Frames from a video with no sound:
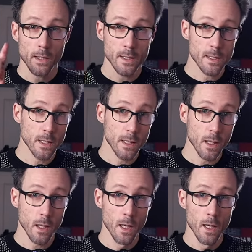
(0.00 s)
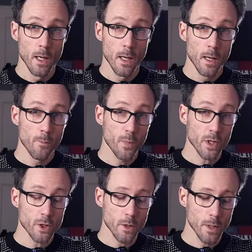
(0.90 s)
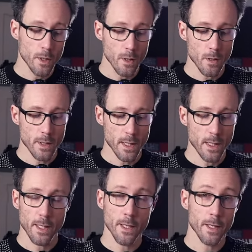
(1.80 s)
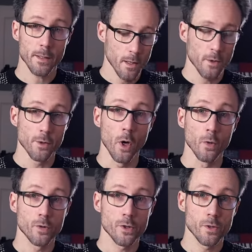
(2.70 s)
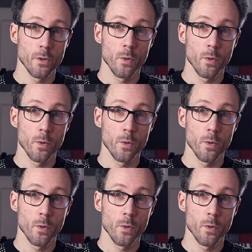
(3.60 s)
this little picture here that notes